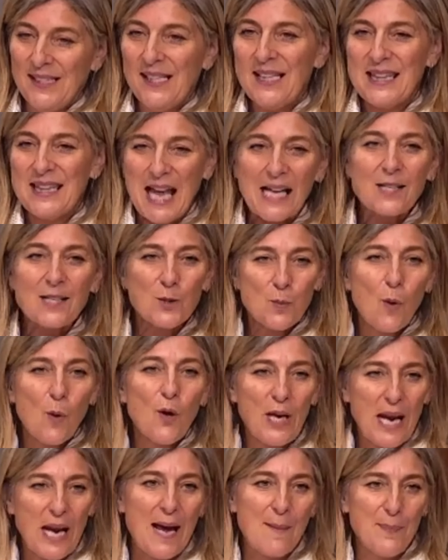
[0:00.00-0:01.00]
That's what
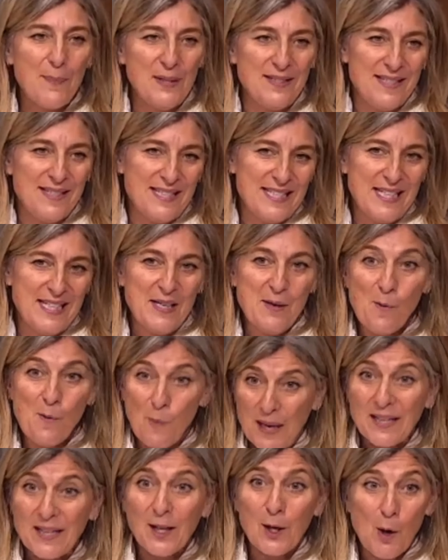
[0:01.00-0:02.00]
happened
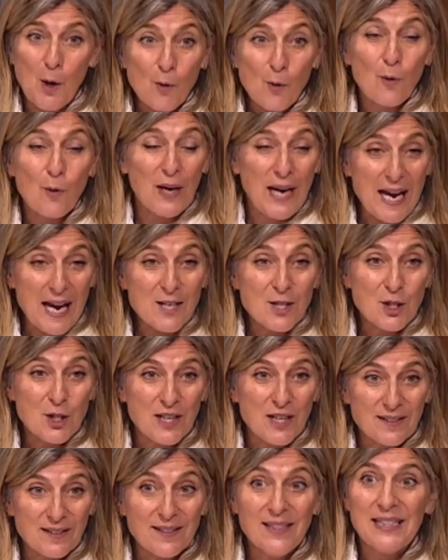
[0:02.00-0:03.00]
when the
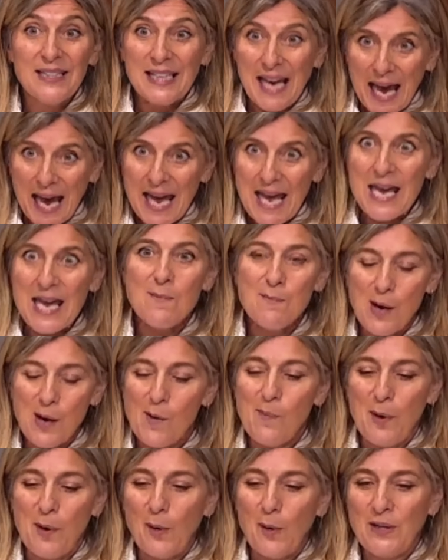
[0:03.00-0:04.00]
congregation came
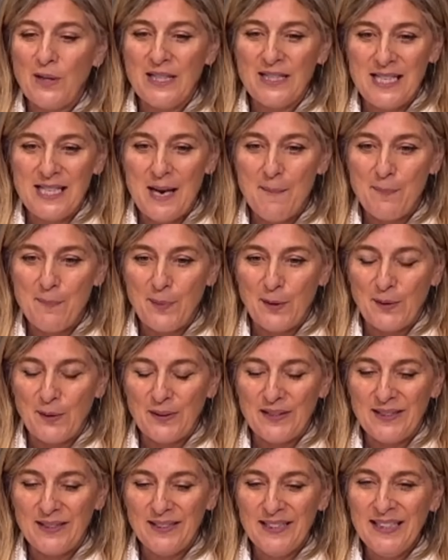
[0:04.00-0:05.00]
upon the temple.
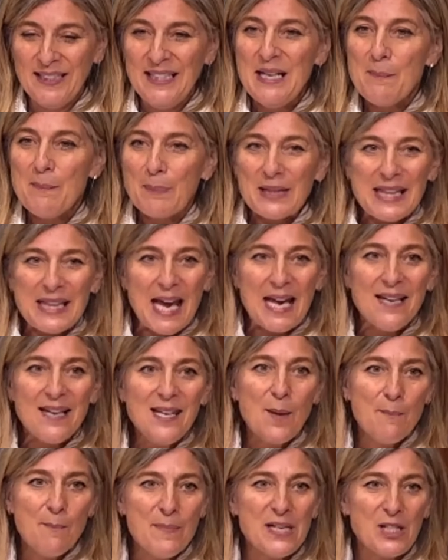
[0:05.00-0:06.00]
But then the
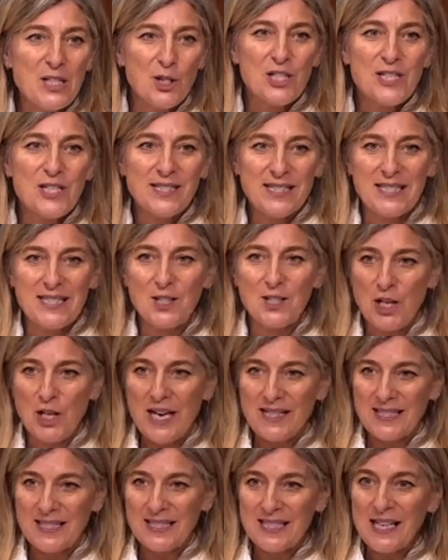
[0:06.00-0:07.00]
Mishnah
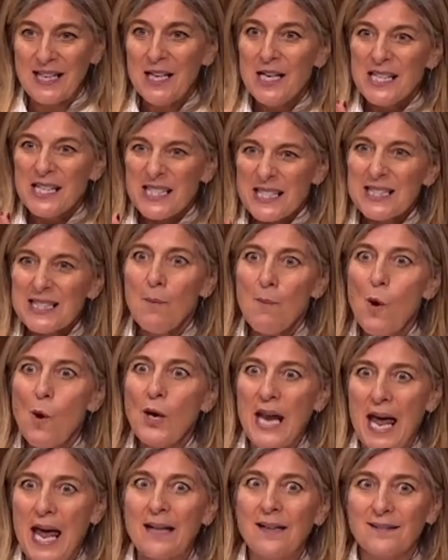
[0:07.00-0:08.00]
suggests someone
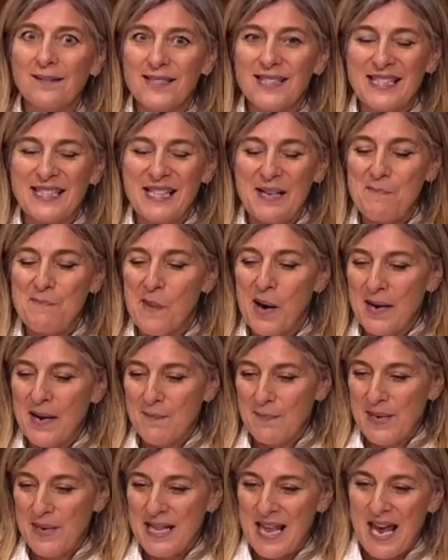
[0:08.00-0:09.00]
else that might
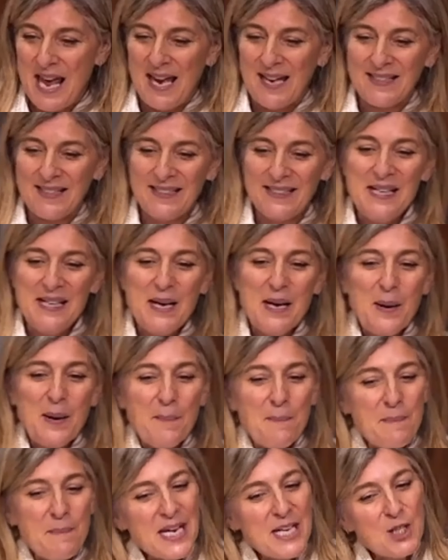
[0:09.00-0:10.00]
be there,
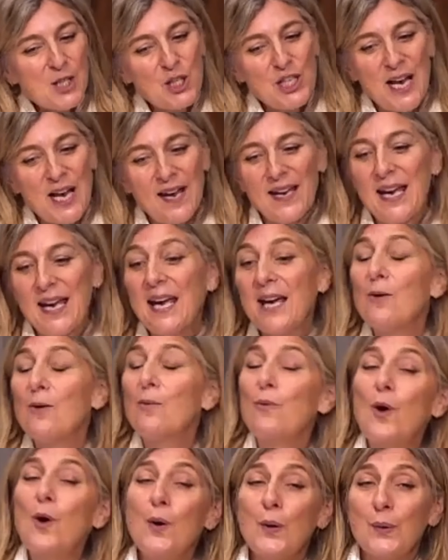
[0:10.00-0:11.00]
Mishe
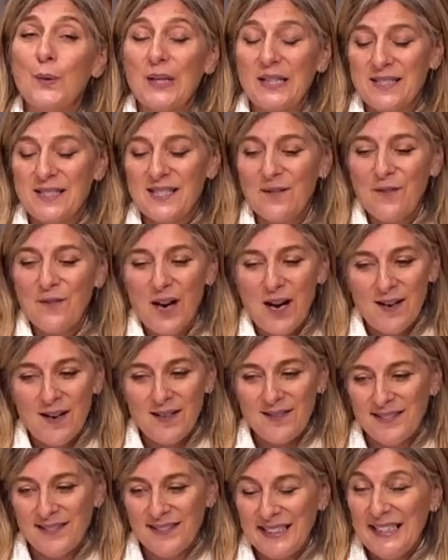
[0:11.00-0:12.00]
Ero Davar,
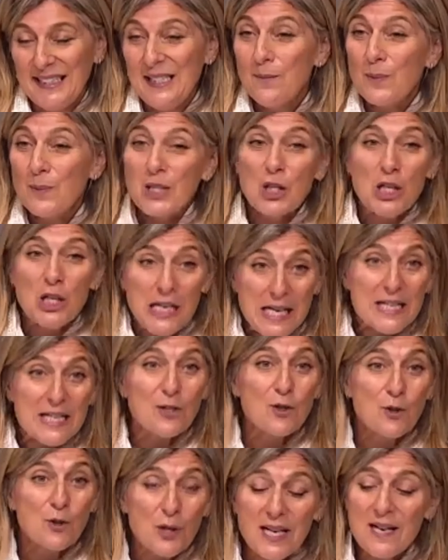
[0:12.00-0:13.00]
which
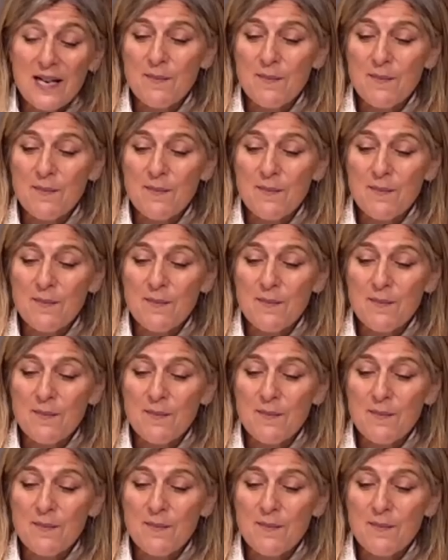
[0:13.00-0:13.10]
literally